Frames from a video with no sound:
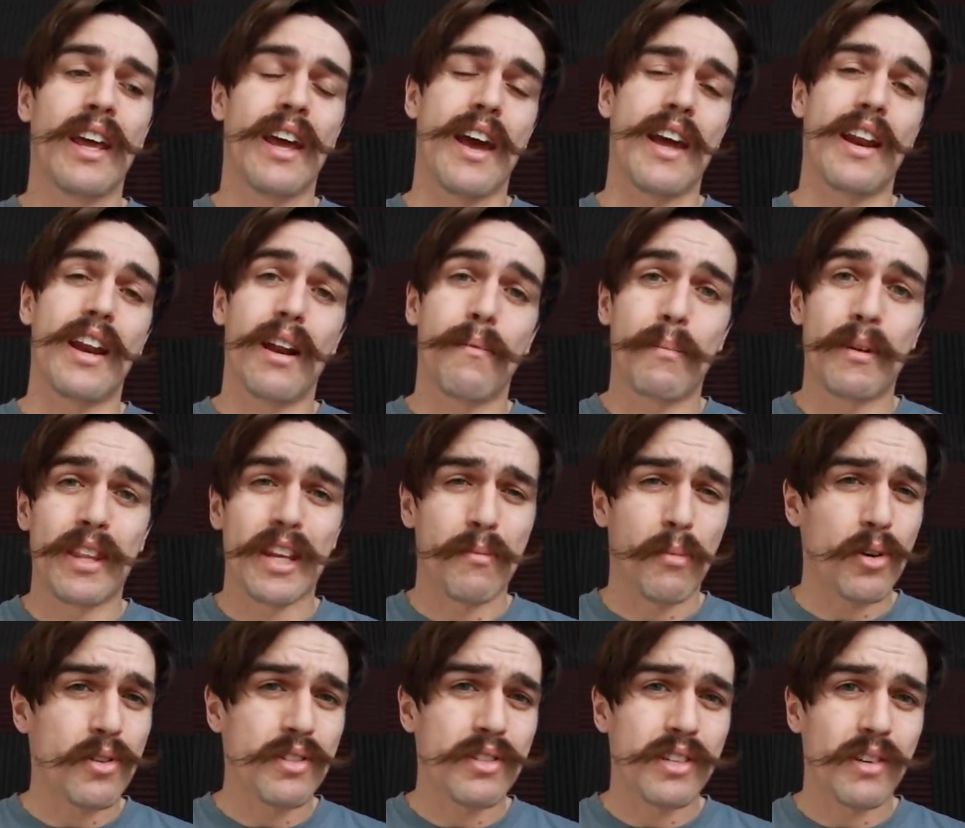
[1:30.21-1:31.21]
Ended up in the
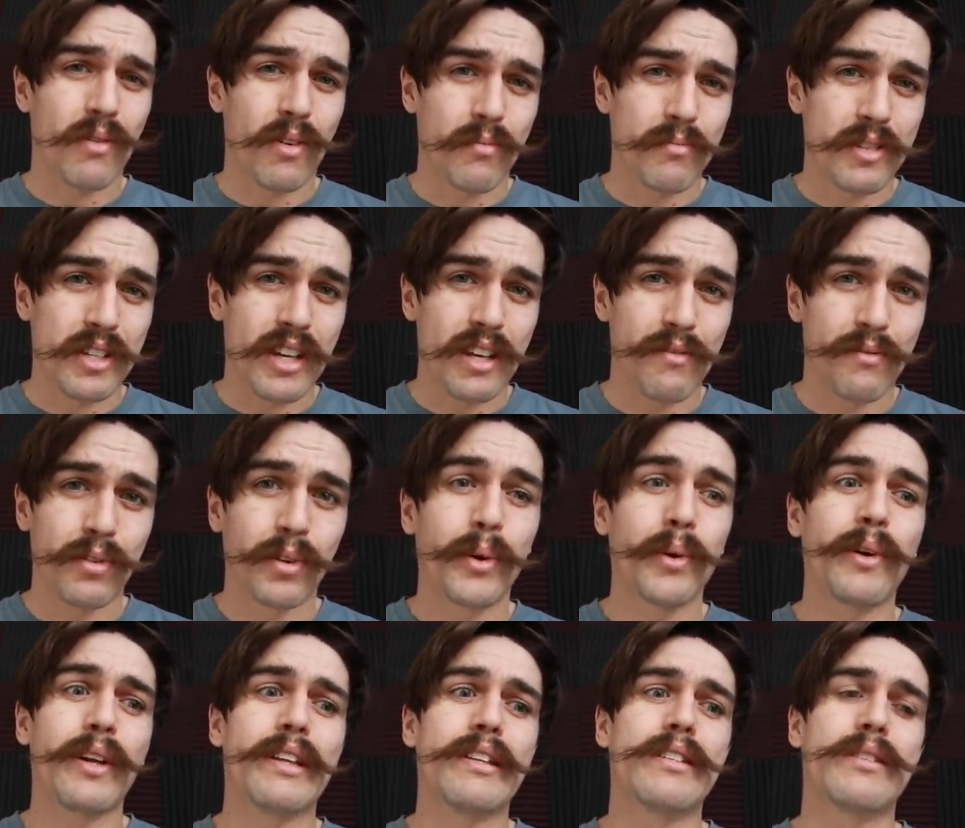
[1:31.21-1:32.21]
emergency room to get
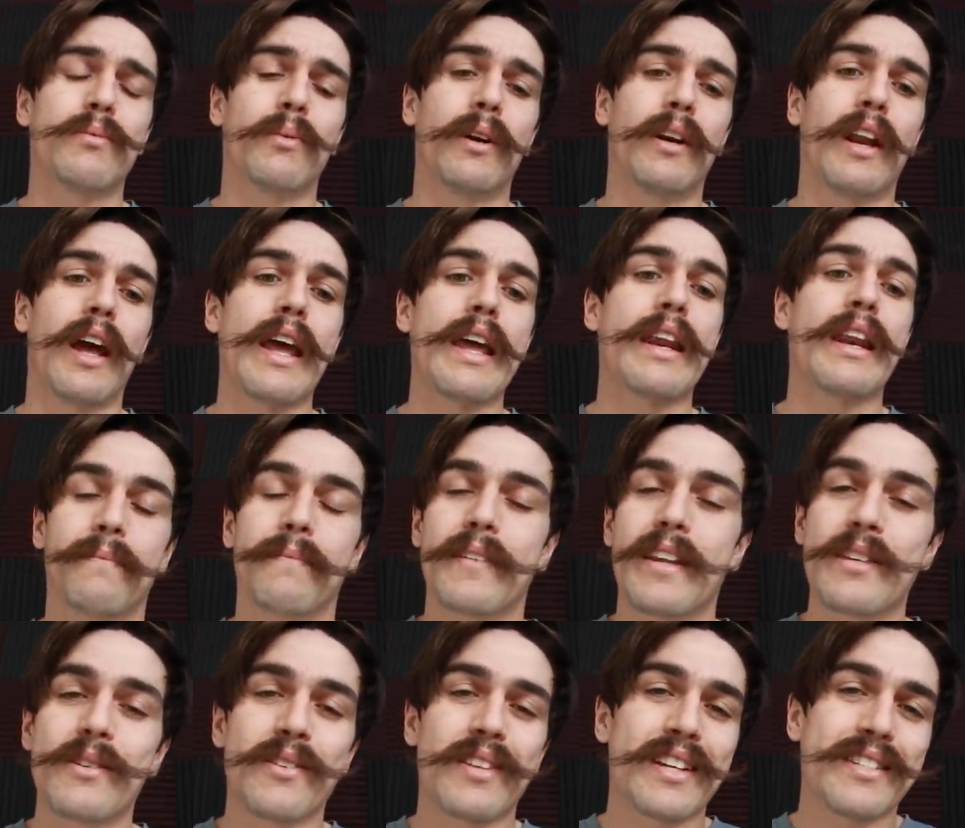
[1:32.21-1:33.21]
fluids one night.
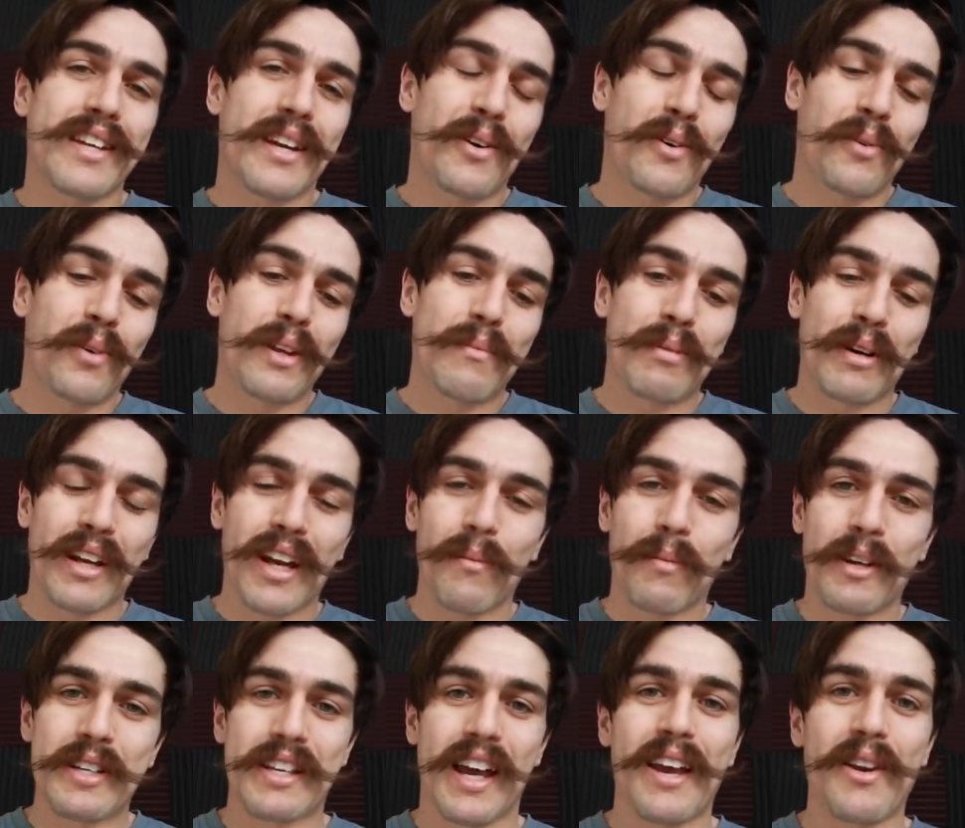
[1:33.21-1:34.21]
These are things I don't really bring up
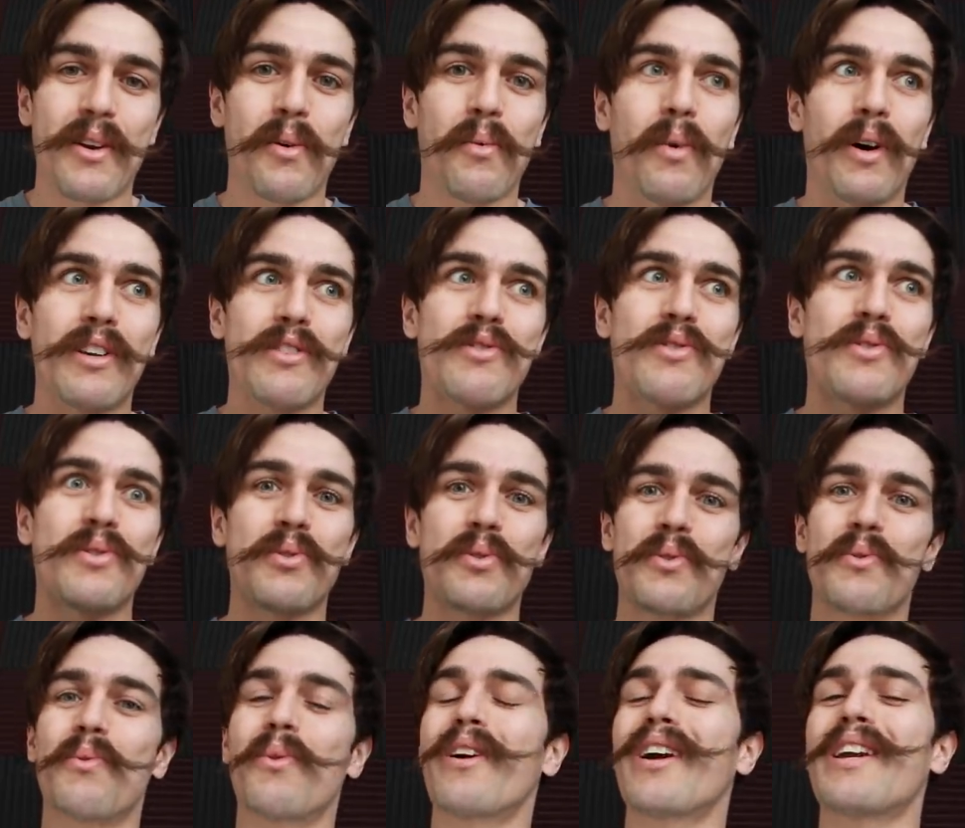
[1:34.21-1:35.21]
because I don't want
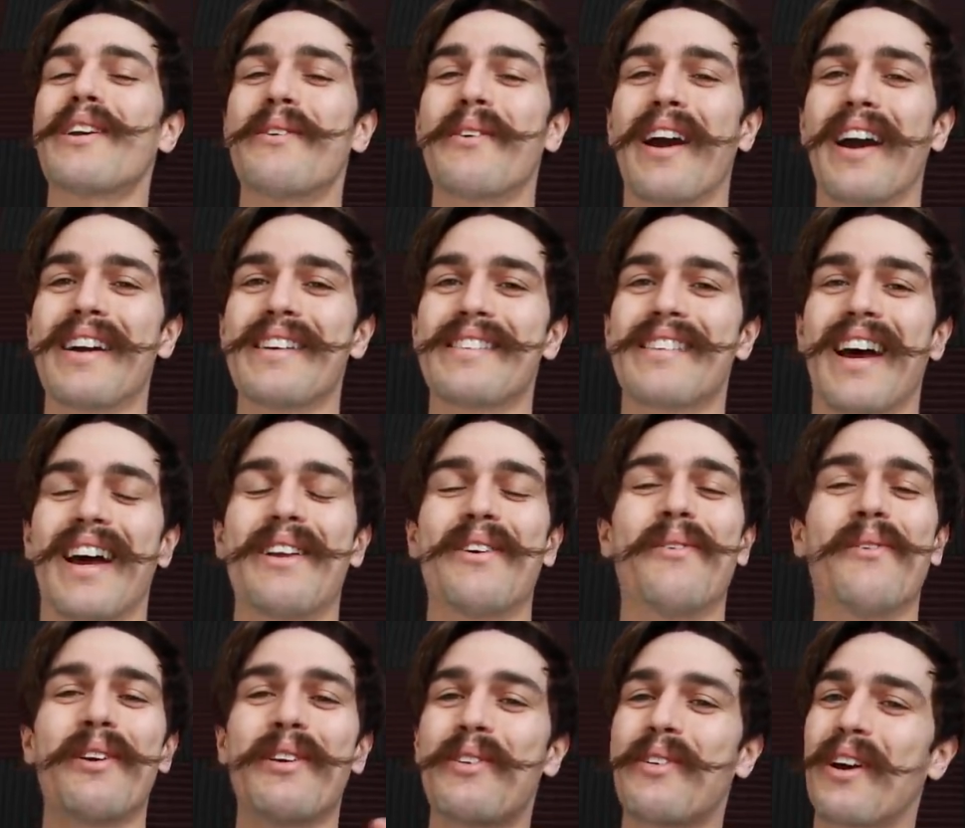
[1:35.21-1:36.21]
to worry you guys. I
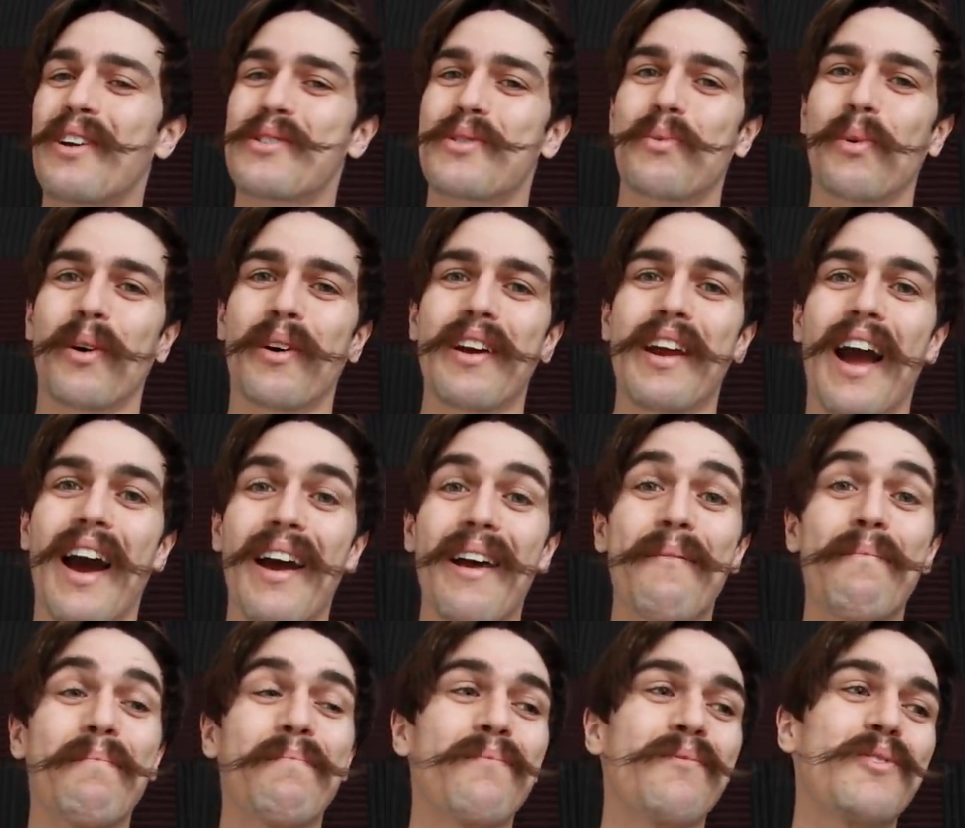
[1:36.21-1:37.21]
don't want you guys to worry.
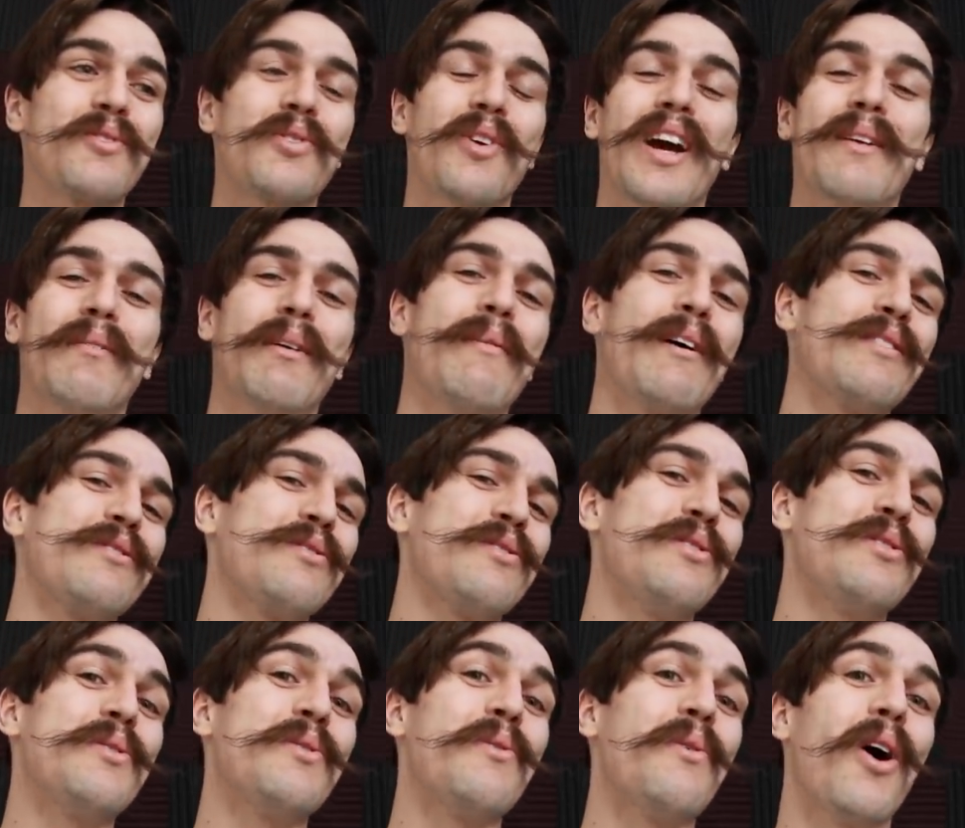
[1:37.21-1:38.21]
I'm trying my best to
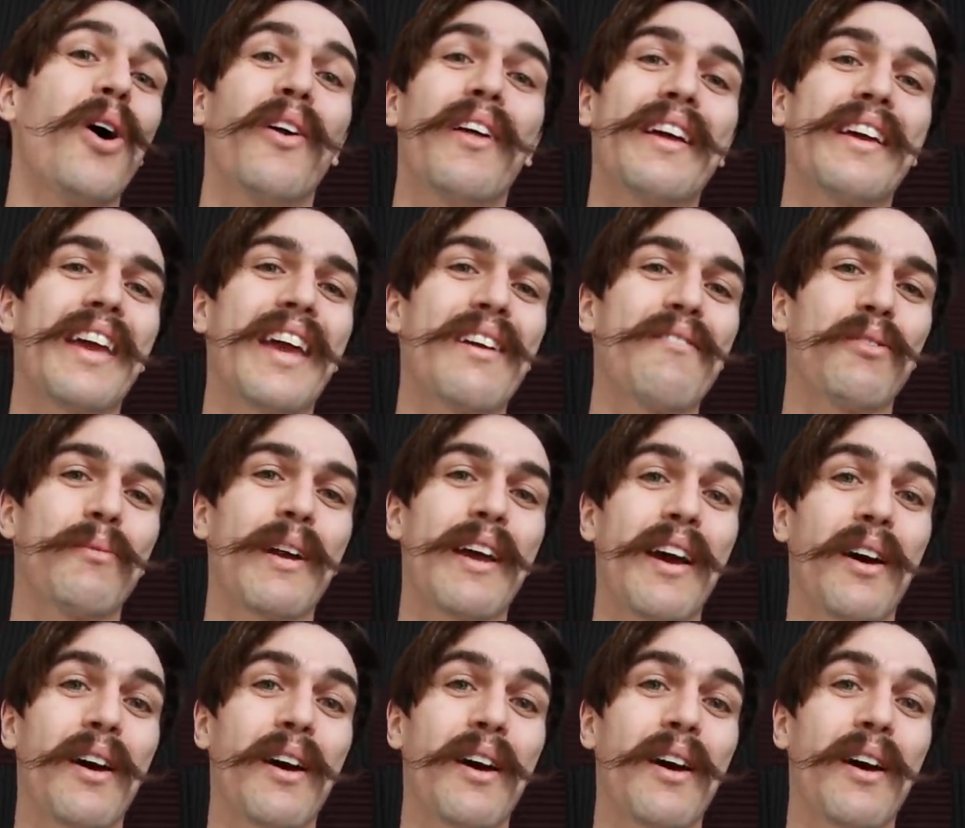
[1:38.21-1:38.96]
do all I can for my